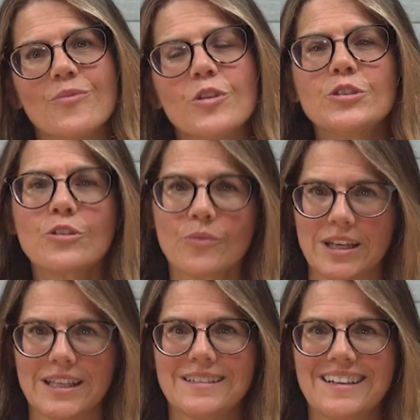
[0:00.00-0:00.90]
When you're
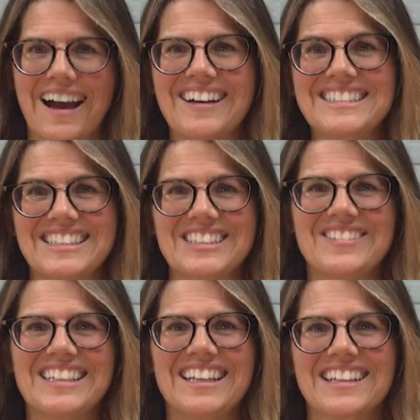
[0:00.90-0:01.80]
ready, I'll see you
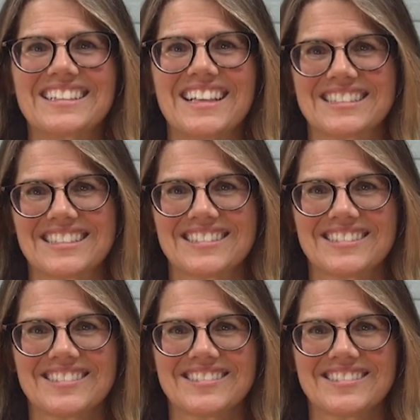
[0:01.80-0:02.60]
in the next lesson.